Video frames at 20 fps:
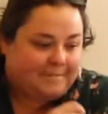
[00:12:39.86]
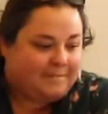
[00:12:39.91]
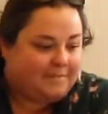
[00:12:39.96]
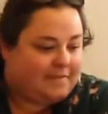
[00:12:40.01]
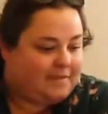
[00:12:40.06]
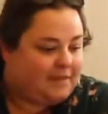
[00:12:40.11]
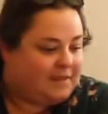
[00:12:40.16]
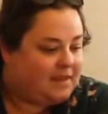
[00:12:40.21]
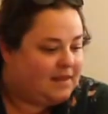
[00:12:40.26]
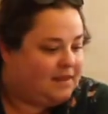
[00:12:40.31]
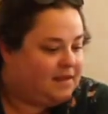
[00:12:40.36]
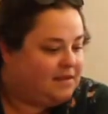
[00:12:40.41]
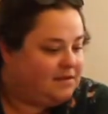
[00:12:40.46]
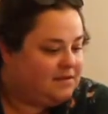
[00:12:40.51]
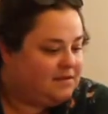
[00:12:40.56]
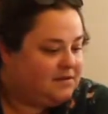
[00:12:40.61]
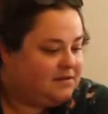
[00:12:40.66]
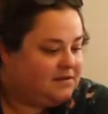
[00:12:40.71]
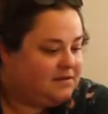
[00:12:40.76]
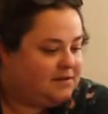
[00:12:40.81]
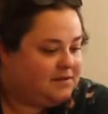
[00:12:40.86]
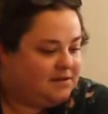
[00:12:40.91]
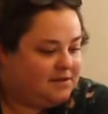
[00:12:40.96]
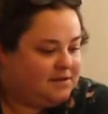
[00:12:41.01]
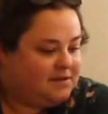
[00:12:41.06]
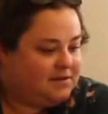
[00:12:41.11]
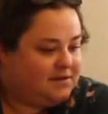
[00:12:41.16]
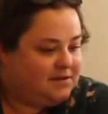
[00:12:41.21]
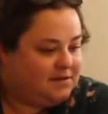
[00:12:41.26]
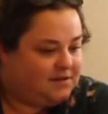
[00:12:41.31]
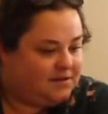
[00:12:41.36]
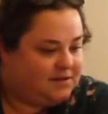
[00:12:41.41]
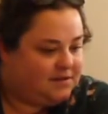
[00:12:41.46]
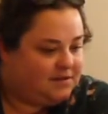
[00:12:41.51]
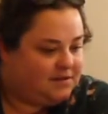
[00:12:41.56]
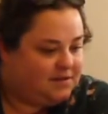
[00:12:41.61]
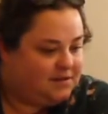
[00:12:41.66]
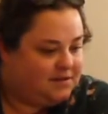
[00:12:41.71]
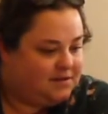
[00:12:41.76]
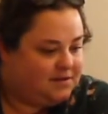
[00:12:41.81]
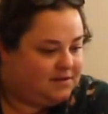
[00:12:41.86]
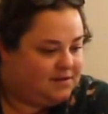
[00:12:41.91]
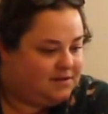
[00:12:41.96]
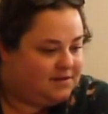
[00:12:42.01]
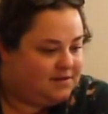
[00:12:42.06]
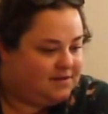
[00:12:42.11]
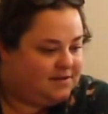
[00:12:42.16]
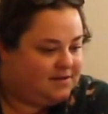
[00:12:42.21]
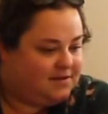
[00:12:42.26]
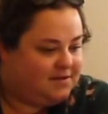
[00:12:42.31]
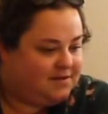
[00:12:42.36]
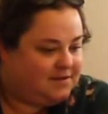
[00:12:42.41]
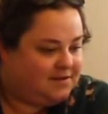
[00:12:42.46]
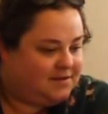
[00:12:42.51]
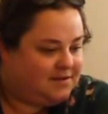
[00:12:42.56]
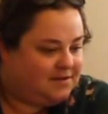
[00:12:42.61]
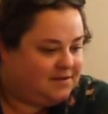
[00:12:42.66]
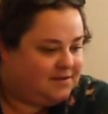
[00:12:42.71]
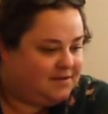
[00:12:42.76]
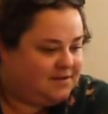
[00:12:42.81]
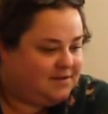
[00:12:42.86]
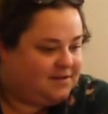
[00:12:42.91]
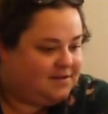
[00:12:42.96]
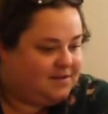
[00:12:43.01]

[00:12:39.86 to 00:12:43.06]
[no speech]